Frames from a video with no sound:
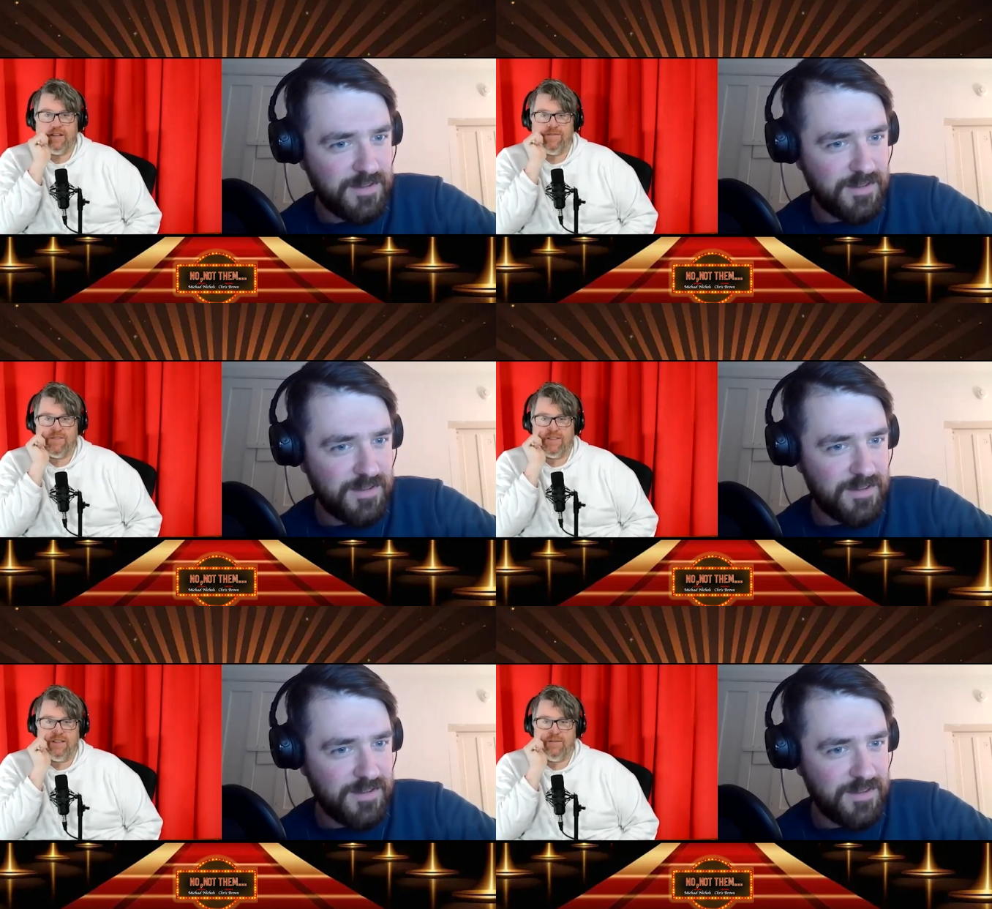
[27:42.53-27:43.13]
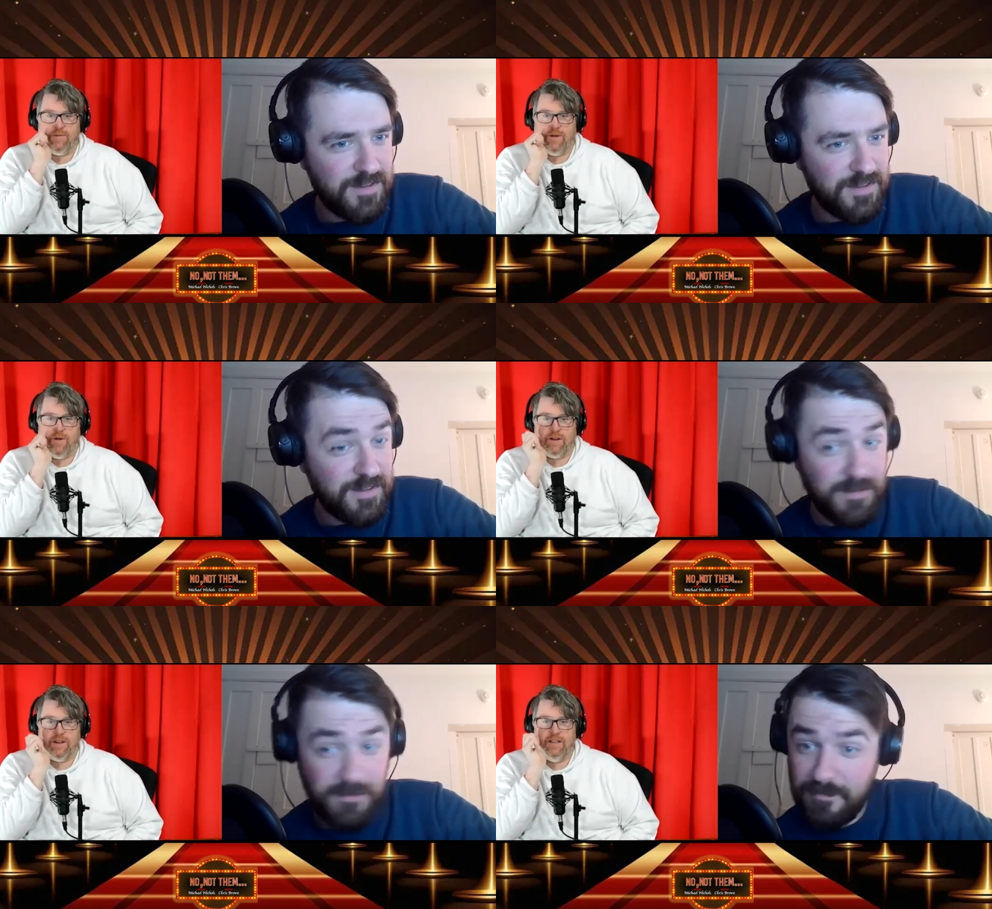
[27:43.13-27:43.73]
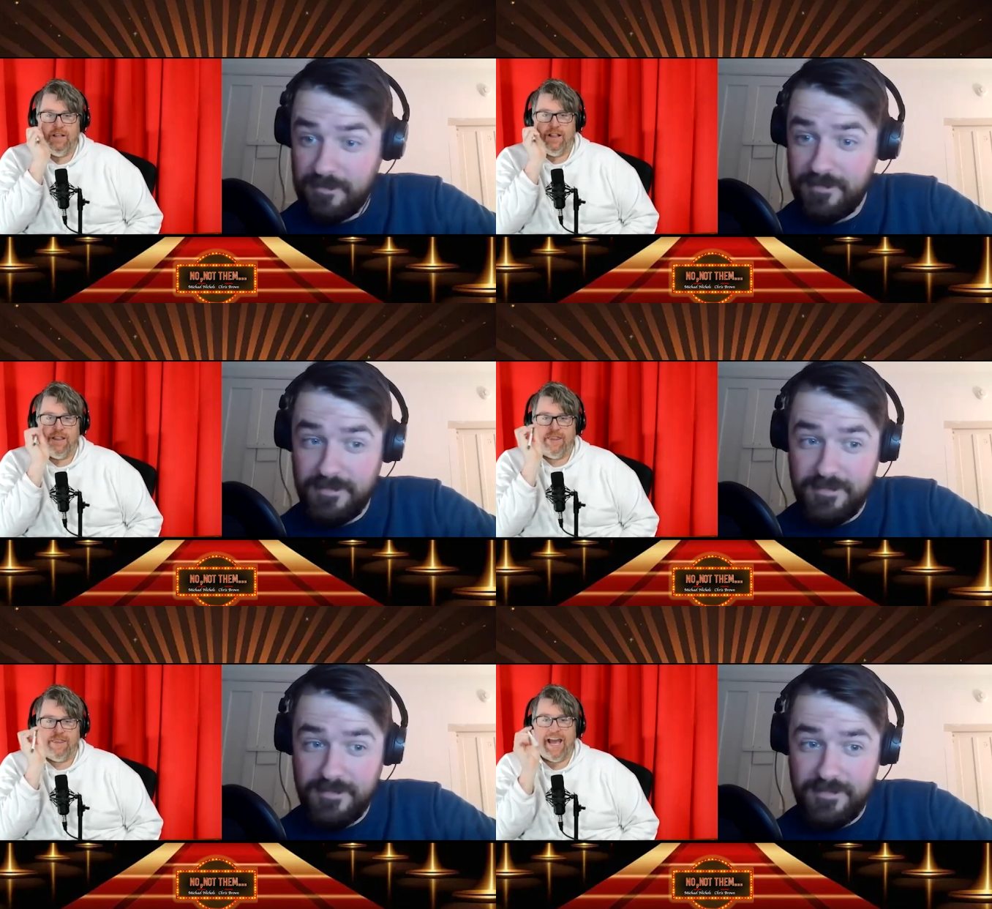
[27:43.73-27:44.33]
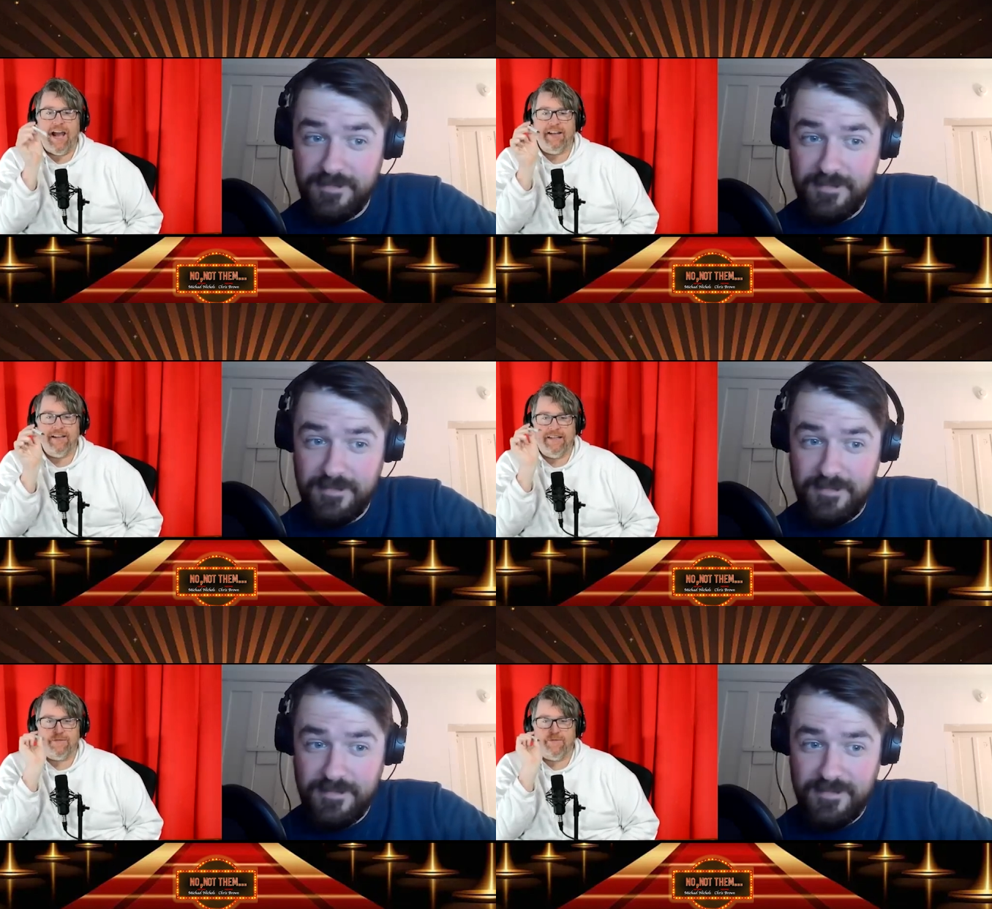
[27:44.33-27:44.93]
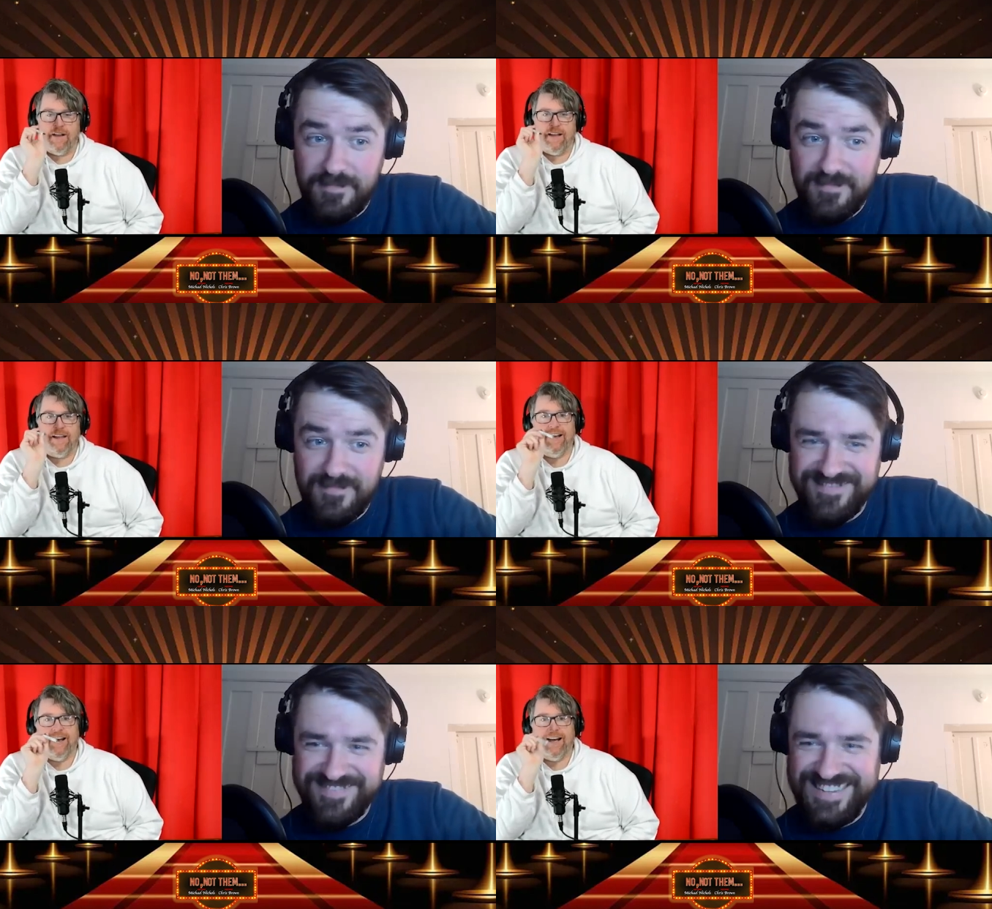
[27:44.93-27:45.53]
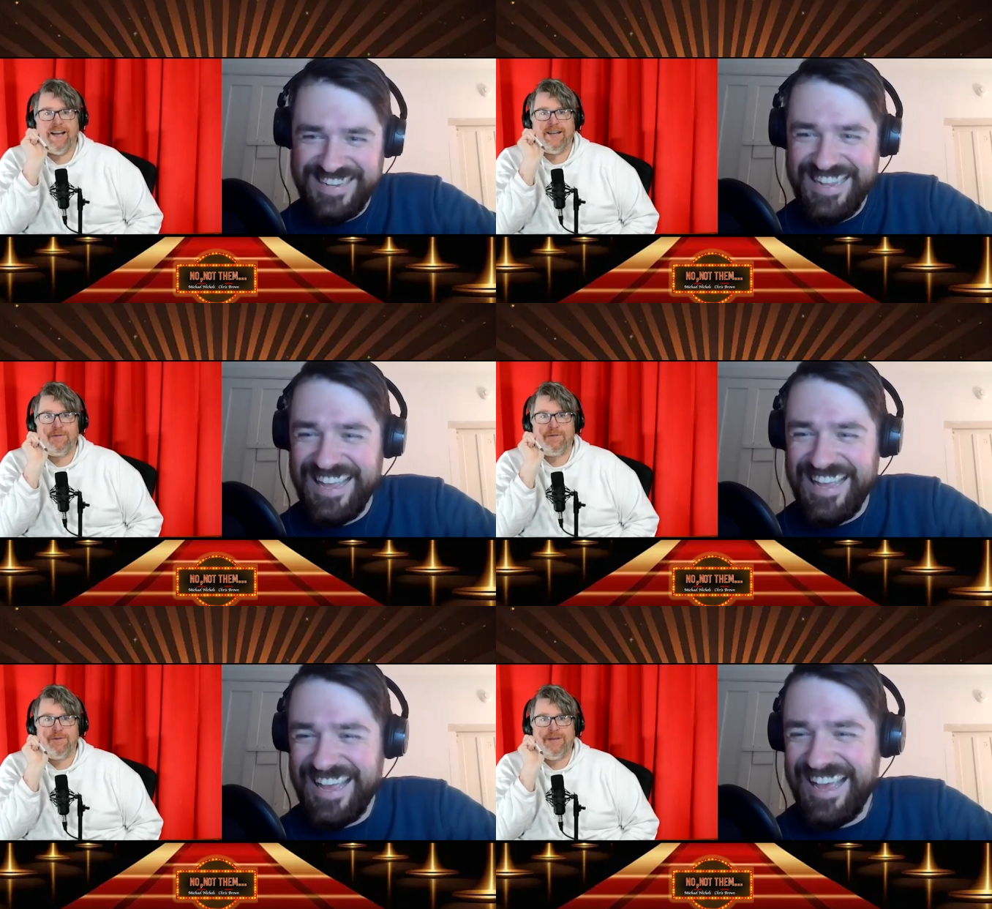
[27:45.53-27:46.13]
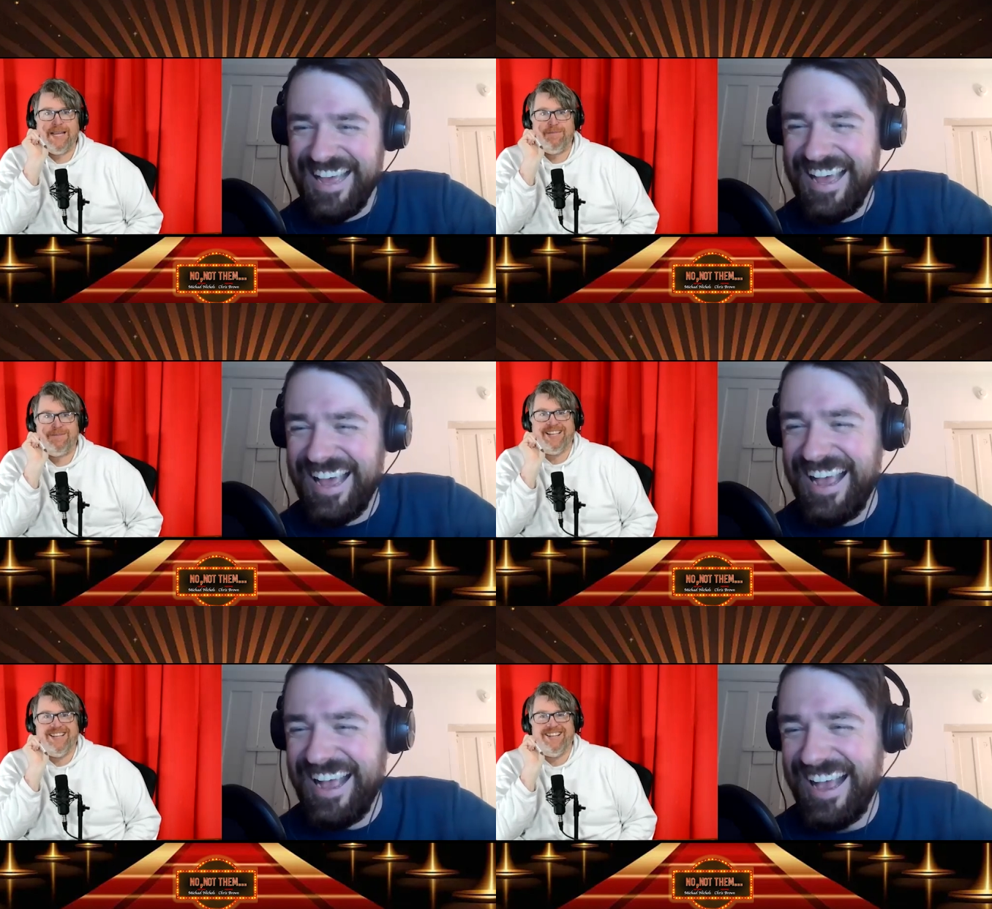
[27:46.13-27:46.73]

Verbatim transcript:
Speaker 1: of the recording, that is why I don't do names.